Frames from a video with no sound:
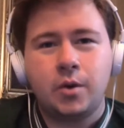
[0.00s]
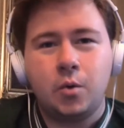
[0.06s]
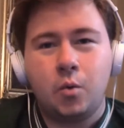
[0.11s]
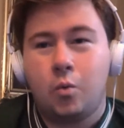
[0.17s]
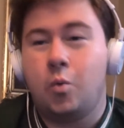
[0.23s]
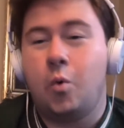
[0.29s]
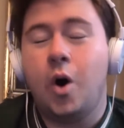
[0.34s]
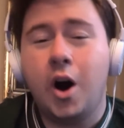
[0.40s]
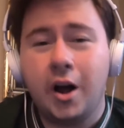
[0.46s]

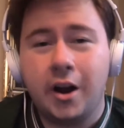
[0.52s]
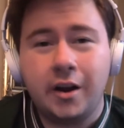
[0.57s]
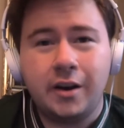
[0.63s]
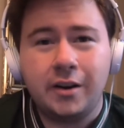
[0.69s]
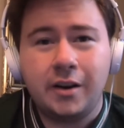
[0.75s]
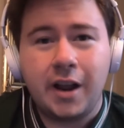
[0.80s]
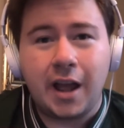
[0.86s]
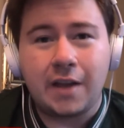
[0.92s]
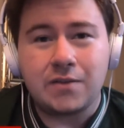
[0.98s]
One,
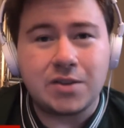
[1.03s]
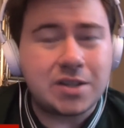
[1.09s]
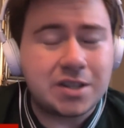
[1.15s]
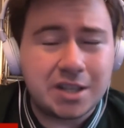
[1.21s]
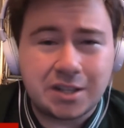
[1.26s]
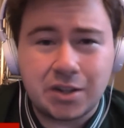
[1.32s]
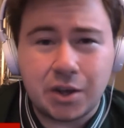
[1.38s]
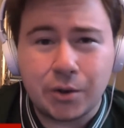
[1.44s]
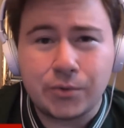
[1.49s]
have you
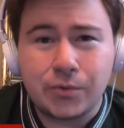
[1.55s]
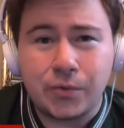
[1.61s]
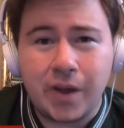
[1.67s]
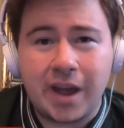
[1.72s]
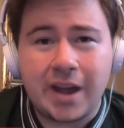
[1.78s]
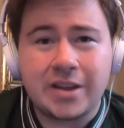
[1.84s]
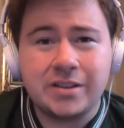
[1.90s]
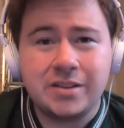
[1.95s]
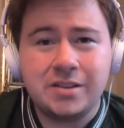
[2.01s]
seen those
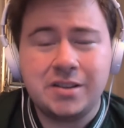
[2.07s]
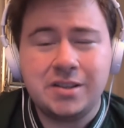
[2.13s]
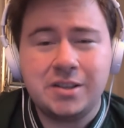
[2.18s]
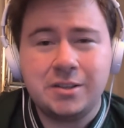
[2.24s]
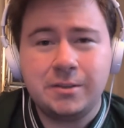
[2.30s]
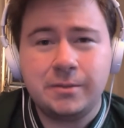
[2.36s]
fans?